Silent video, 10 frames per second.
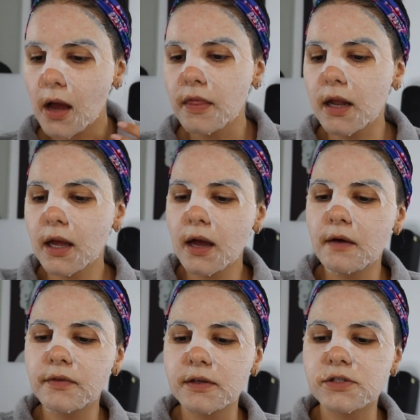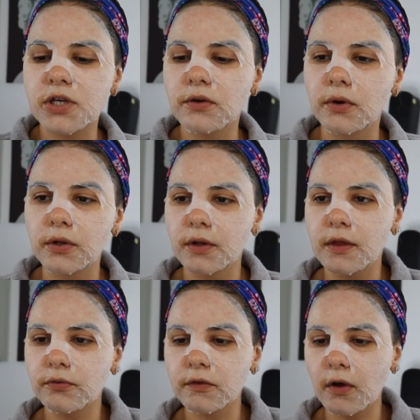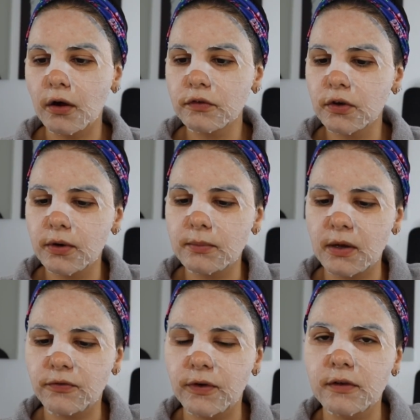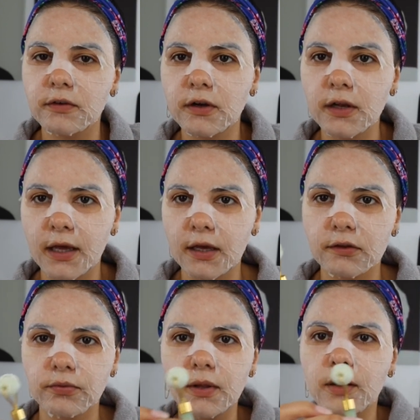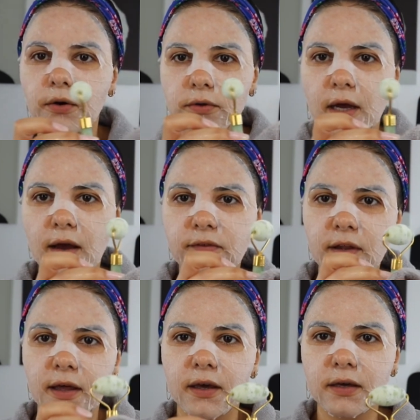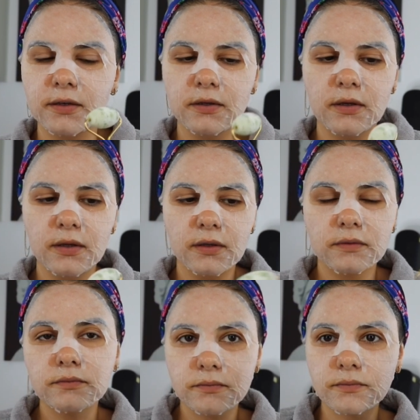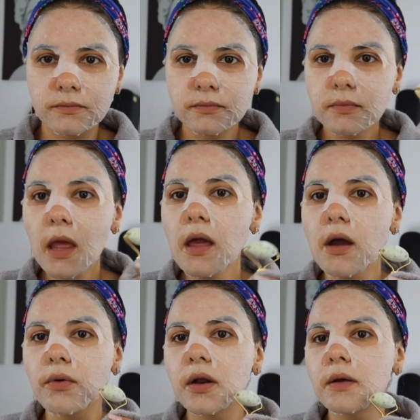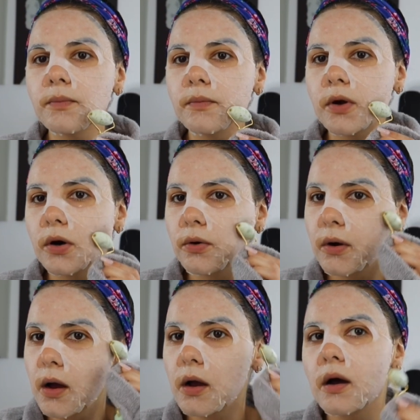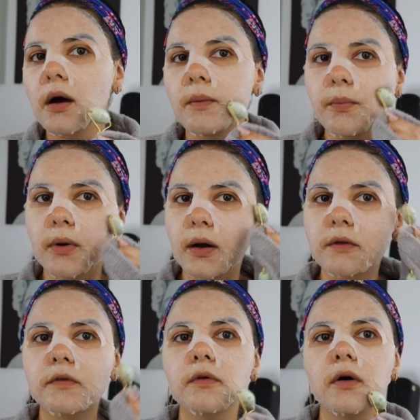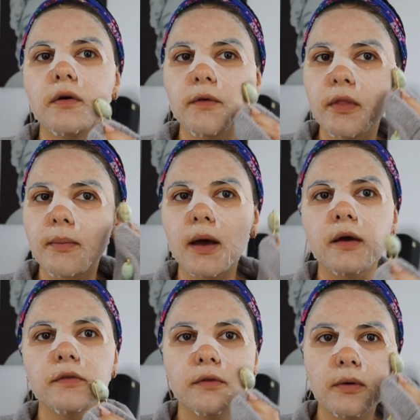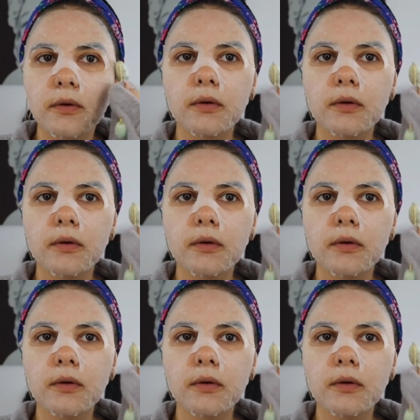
And then I have this jade roller. This was also in my freezer. Like, it's really cold. I have to, like, we're gonna go upwards over the mask.